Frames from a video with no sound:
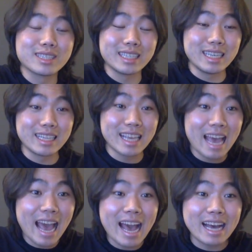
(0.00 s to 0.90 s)
in
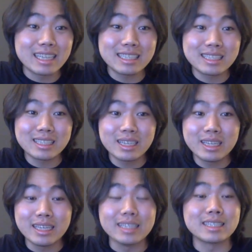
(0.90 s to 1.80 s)
cash
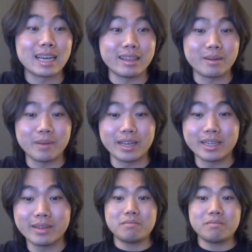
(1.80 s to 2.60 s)
inside their bank.